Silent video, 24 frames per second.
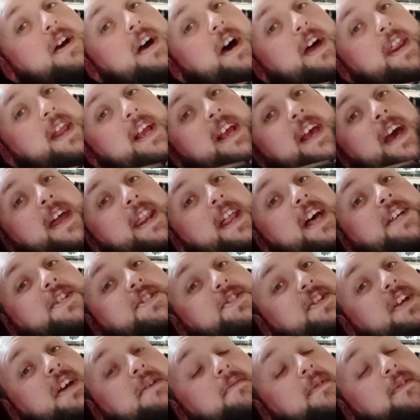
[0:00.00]
And again, I'll
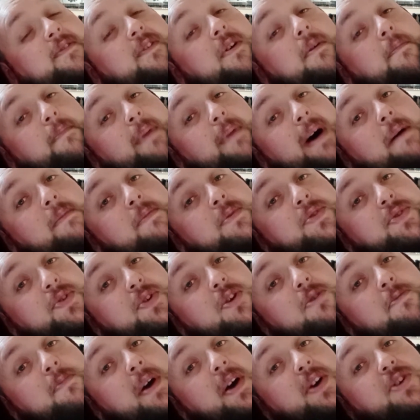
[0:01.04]
say it before, Bachmann
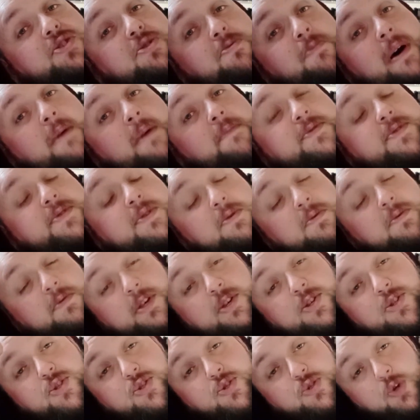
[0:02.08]
do make some
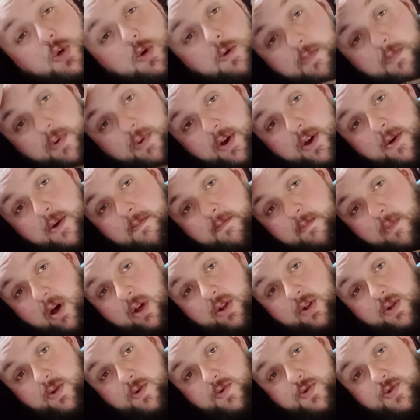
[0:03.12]
absolutely superb
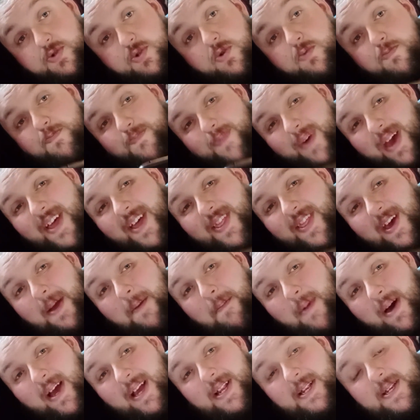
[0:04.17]
models, so bear
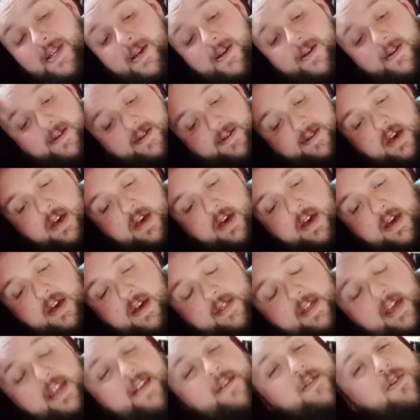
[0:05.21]
that in mind.
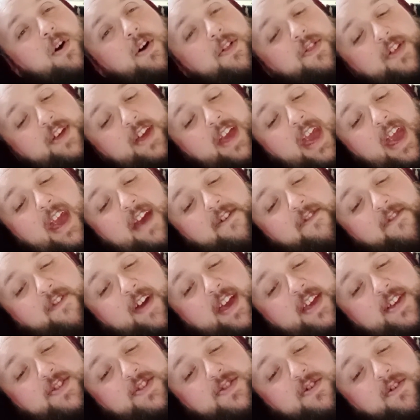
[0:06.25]
Then you've got the
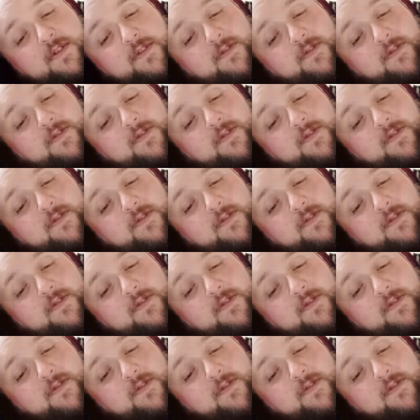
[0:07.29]
AFE stuff.